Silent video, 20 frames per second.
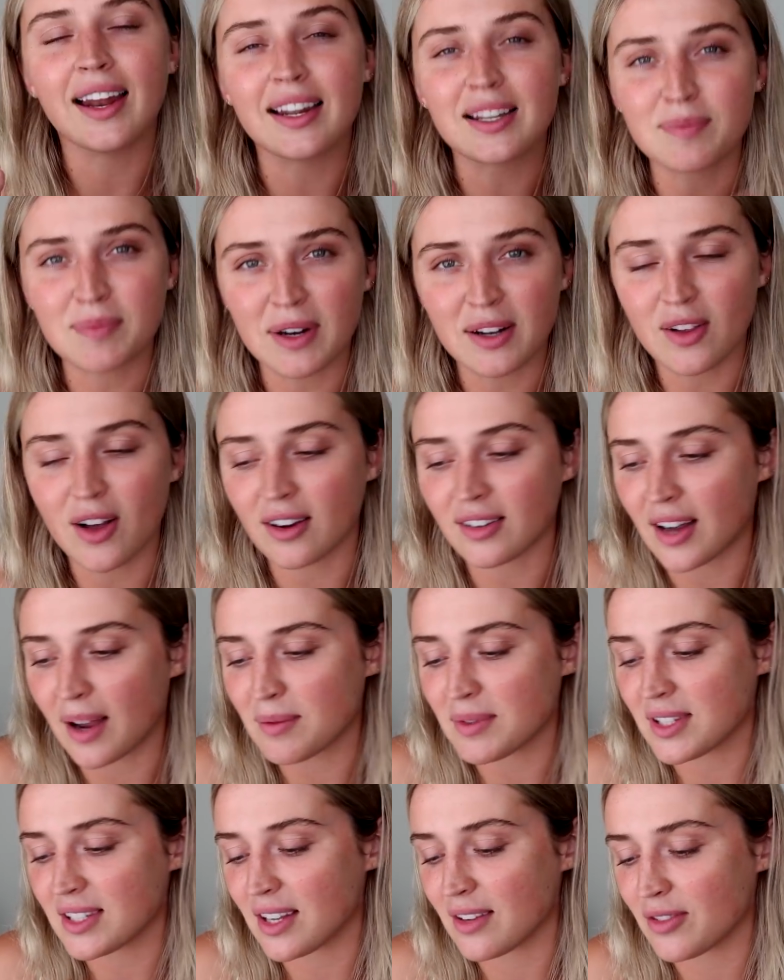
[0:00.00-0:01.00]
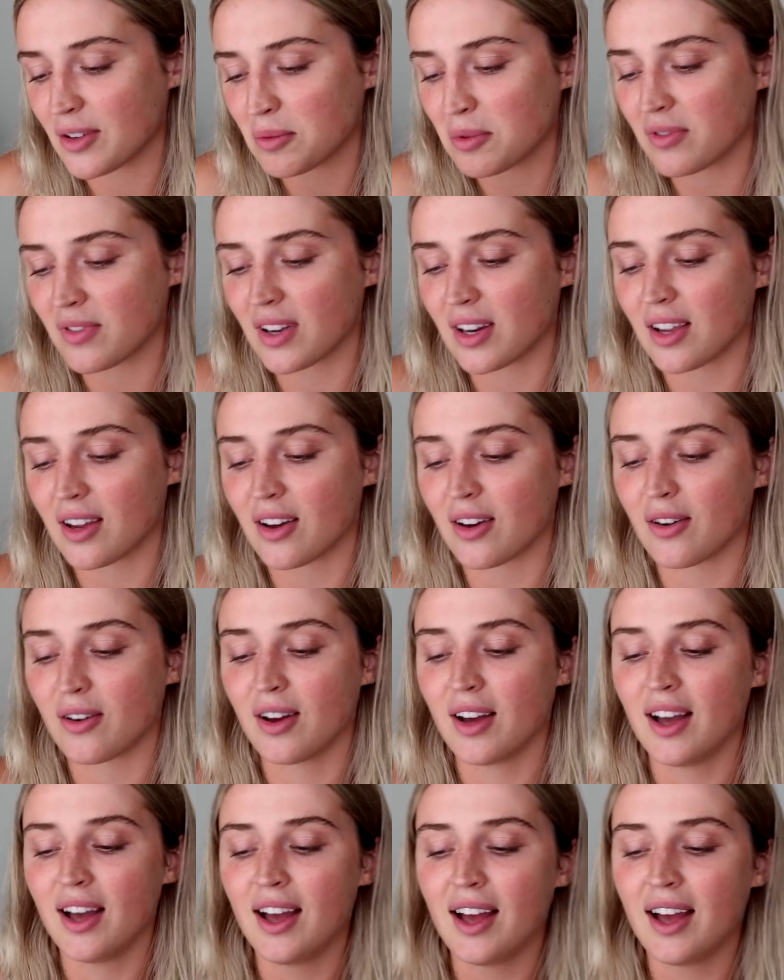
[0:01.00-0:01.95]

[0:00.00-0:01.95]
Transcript: And it's been a long time since I filmed a video,